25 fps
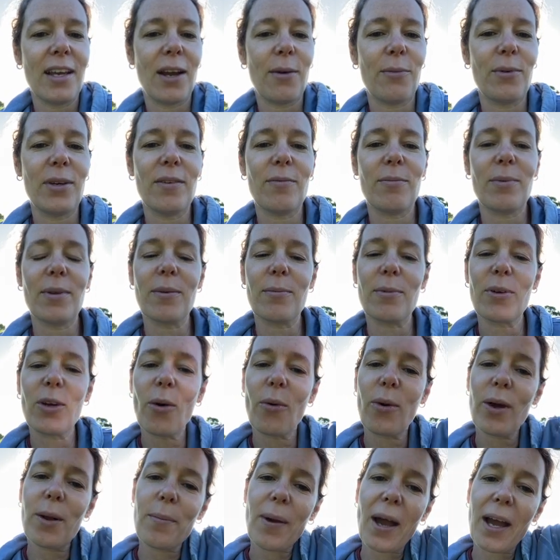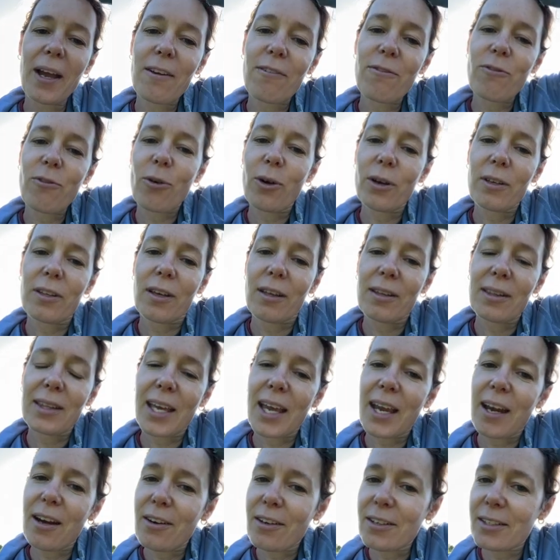And we've been going back and forth on
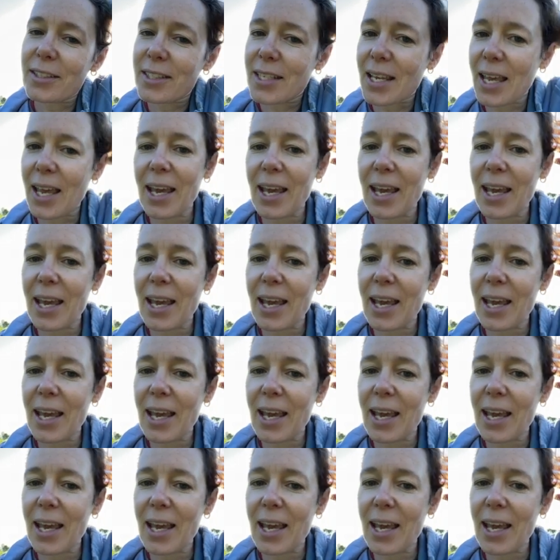layers,